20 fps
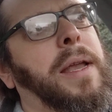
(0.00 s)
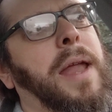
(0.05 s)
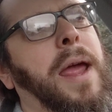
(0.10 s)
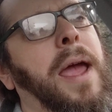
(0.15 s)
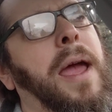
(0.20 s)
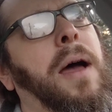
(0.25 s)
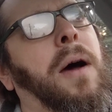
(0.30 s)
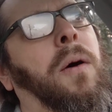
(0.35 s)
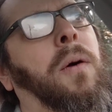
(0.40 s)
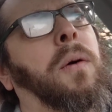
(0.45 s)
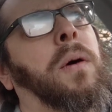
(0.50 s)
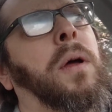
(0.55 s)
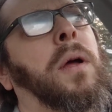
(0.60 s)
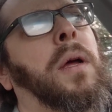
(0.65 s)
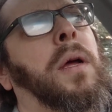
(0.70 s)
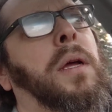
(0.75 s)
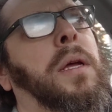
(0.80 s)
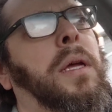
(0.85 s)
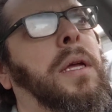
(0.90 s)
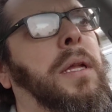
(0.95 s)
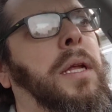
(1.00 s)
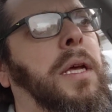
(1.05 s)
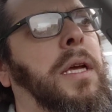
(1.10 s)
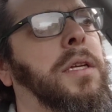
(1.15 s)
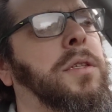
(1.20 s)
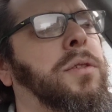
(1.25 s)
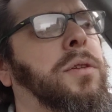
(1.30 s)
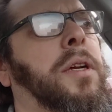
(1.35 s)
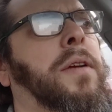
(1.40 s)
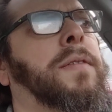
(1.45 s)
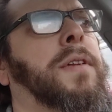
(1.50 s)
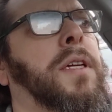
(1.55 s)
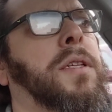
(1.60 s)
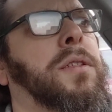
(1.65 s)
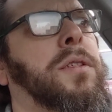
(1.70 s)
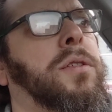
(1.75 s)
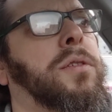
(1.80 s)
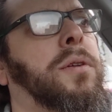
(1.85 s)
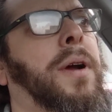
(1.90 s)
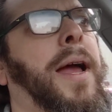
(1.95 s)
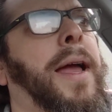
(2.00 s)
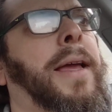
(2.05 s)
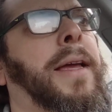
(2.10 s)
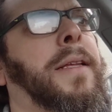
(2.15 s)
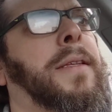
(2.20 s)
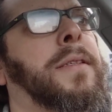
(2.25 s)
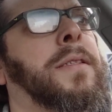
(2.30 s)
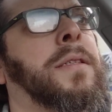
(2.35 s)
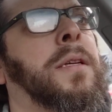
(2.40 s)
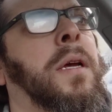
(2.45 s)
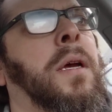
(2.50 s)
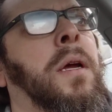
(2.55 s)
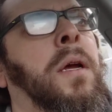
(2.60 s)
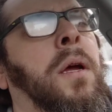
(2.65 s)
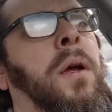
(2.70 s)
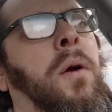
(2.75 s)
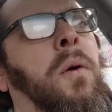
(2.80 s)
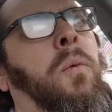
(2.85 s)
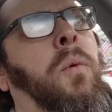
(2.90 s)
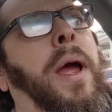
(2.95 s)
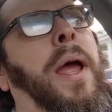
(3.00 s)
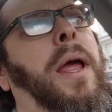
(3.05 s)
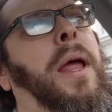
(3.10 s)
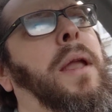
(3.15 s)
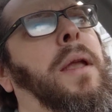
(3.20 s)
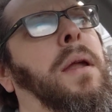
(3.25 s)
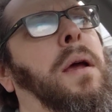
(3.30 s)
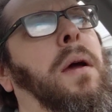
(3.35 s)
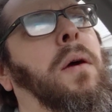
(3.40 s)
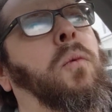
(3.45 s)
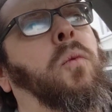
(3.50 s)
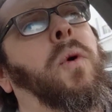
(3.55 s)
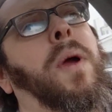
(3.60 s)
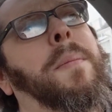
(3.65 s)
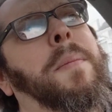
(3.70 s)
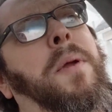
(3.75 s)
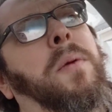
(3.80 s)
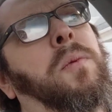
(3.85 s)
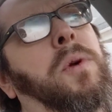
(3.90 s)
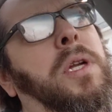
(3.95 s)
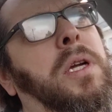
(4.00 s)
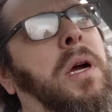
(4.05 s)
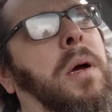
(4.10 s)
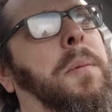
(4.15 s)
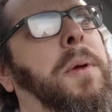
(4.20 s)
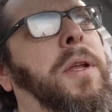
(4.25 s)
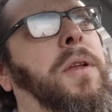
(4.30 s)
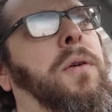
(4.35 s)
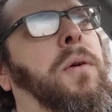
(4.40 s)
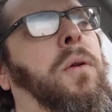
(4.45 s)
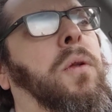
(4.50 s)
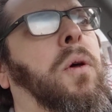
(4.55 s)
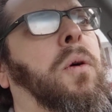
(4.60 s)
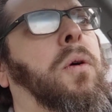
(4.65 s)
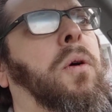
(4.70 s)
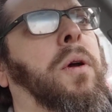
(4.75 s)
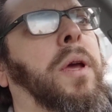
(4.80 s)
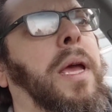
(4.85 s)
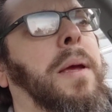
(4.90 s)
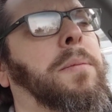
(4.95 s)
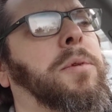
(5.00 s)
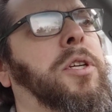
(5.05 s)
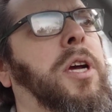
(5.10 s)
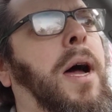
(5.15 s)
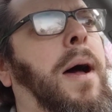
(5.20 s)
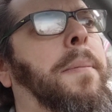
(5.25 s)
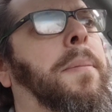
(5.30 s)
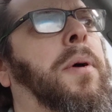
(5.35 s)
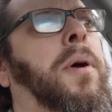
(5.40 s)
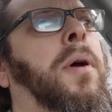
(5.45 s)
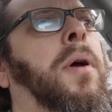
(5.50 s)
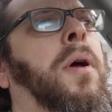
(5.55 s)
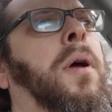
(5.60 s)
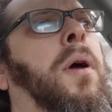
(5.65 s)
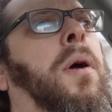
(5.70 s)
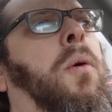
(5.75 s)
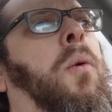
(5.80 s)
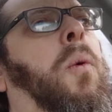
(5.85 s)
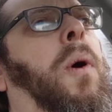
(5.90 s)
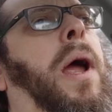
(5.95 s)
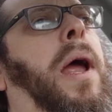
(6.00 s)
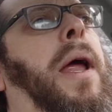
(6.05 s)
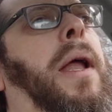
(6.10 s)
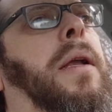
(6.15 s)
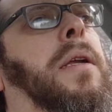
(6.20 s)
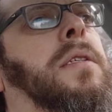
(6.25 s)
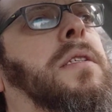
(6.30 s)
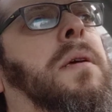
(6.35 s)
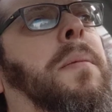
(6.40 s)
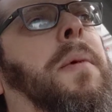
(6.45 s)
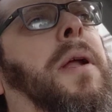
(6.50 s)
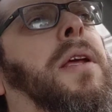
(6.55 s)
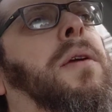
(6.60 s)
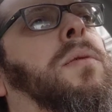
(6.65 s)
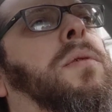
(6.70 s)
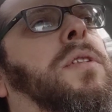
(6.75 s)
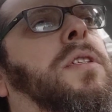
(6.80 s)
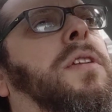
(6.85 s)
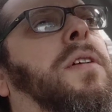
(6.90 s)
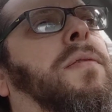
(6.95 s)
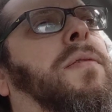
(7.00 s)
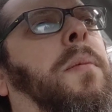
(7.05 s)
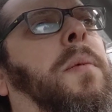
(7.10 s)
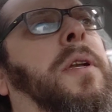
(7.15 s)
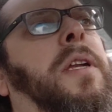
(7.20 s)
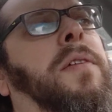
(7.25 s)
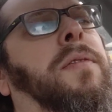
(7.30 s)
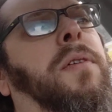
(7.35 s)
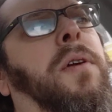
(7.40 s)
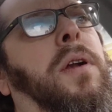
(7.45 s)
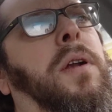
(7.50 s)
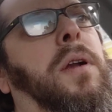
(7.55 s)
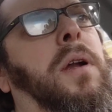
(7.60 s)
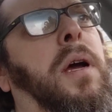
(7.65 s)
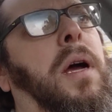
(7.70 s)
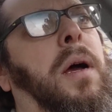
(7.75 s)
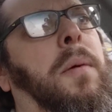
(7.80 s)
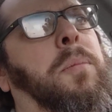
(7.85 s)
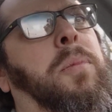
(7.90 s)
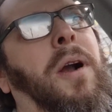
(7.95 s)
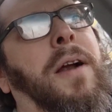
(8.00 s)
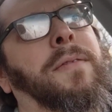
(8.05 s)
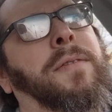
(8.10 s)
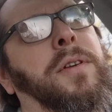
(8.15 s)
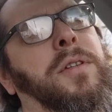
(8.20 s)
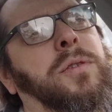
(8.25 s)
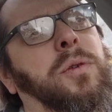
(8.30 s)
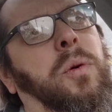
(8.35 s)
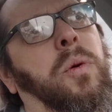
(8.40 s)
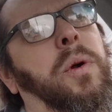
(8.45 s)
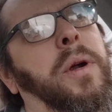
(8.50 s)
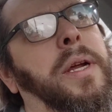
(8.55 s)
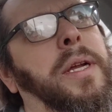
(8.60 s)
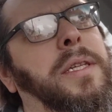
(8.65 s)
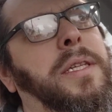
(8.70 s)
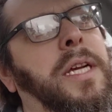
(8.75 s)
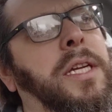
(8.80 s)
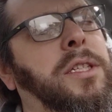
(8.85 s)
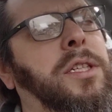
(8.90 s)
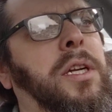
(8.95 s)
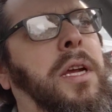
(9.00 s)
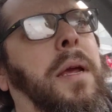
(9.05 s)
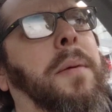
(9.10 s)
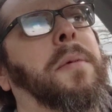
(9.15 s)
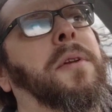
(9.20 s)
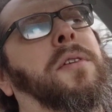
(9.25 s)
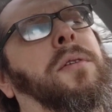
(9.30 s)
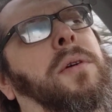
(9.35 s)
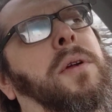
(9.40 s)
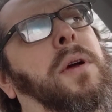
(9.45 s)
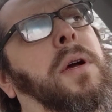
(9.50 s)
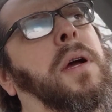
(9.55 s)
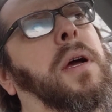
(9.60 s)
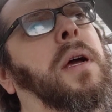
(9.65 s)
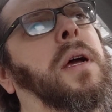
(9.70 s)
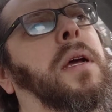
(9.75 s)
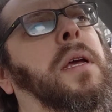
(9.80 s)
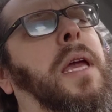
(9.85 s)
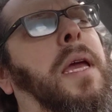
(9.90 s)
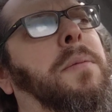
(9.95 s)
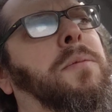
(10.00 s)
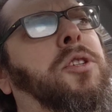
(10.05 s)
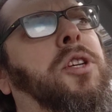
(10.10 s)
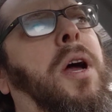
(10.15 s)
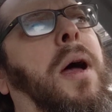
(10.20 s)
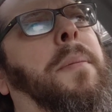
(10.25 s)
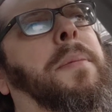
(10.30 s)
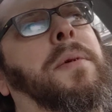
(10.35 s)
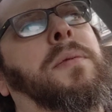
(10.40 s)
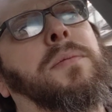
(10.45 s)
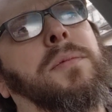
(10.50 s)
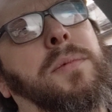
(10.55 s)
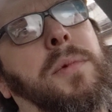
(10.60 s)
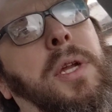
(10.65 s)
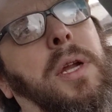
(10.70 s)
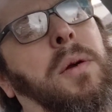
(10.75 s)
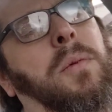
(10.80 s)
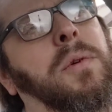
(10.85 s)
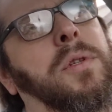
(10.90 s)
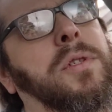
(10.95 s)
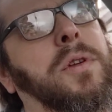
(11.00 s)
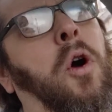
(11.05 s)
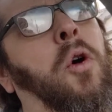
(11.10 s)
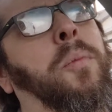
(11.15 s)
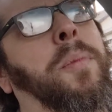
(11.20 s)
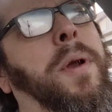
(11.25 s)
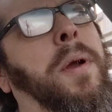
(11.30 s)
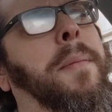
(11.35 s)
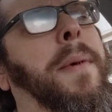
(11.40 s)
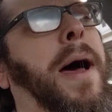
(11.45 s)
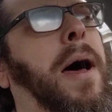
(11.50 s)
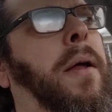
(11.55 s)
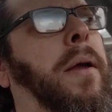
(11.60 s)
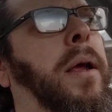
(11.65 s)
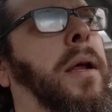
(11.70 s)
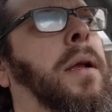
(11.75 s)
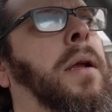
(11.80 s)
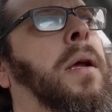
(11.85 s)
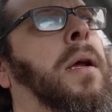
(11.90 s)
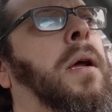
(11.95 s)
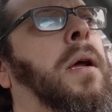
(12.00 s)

now in the history of Dungeons and Dragons when women would come into a local game shop, when somebody who was from a different uh, preference or orientation came into a, a, game shop and you know was open about it,